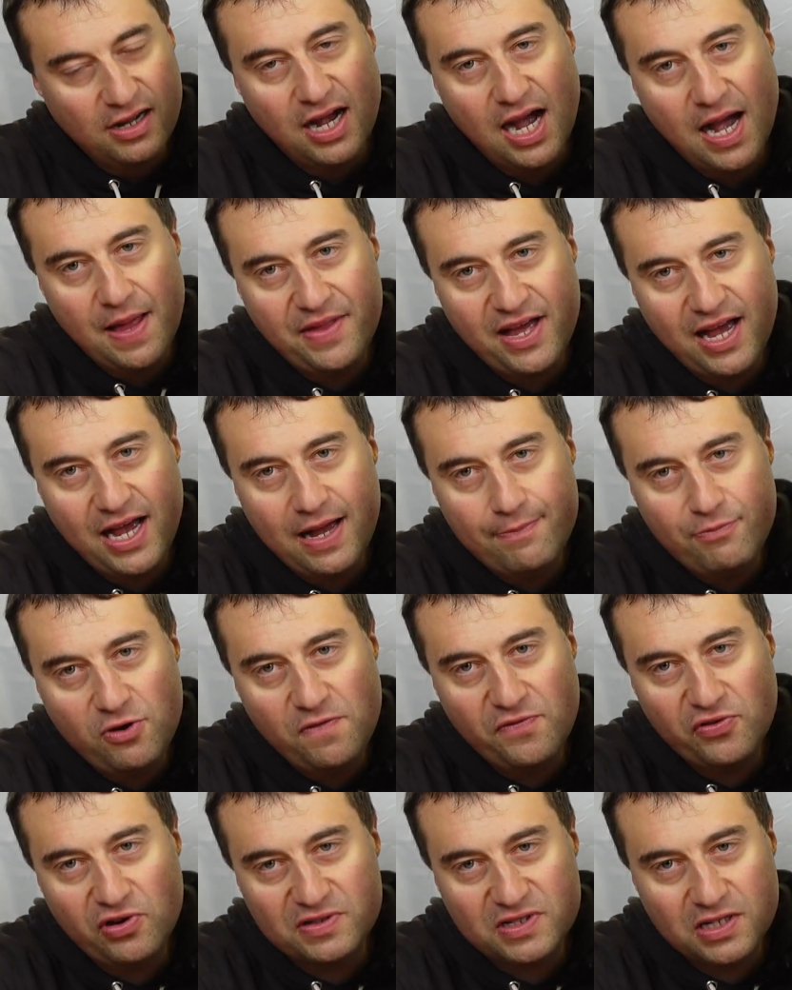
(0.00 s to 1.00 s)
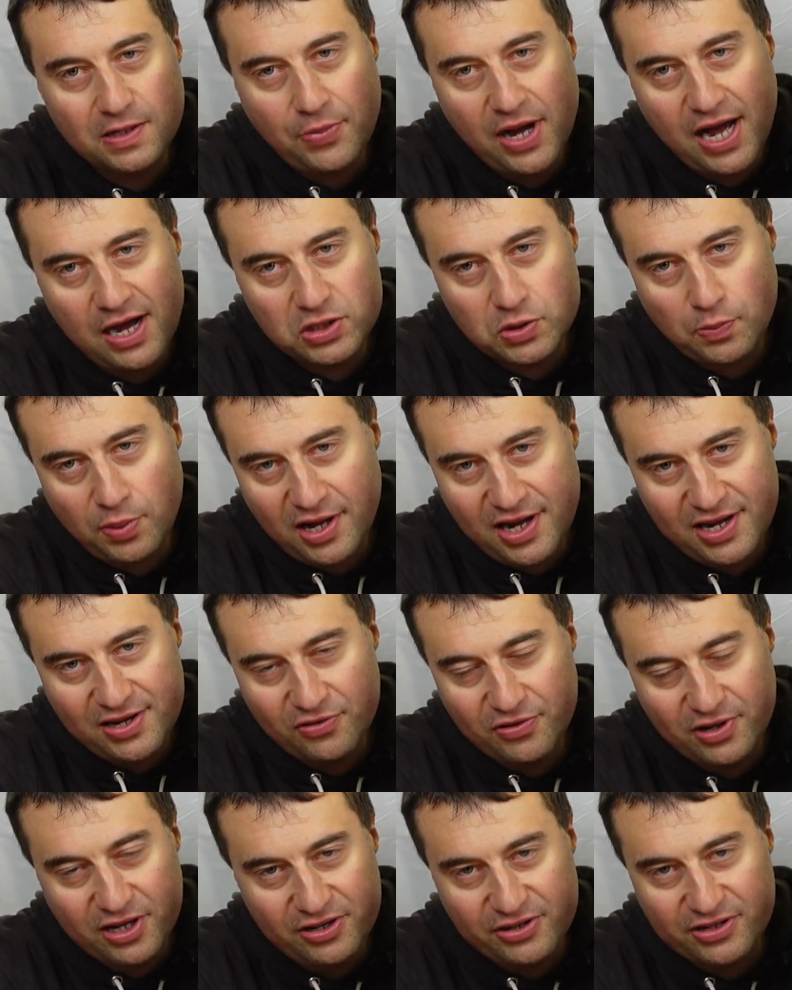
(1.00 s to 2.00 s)
And then moving on to the power supply,
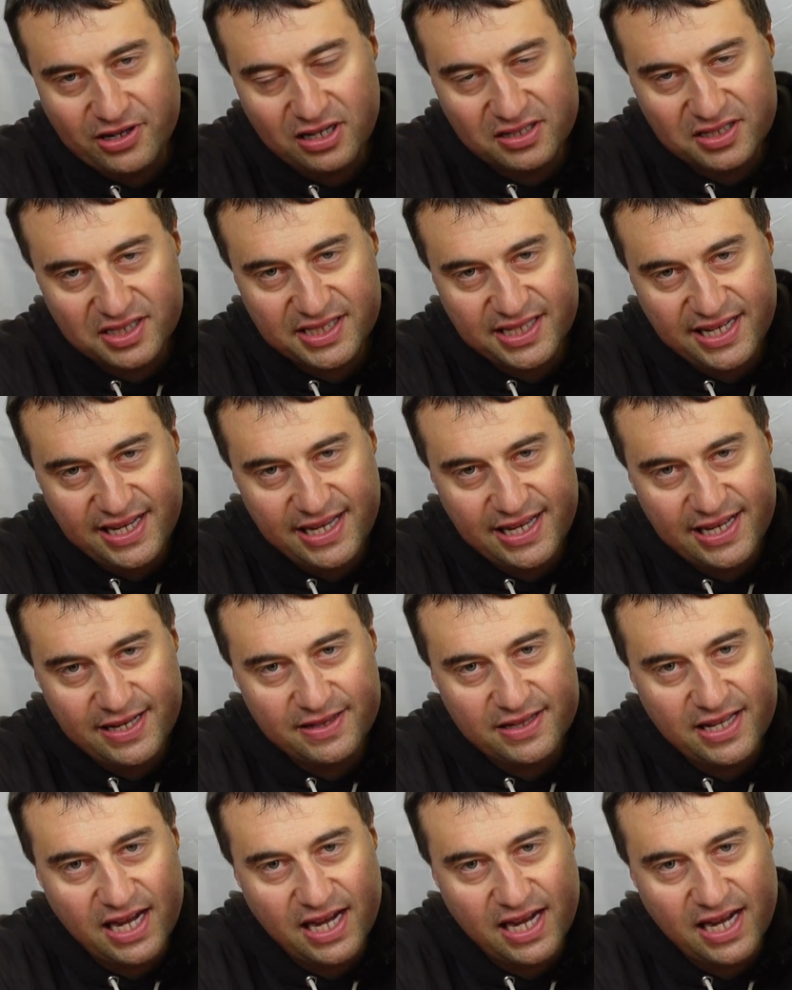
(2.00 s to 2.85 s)
although you can't see it,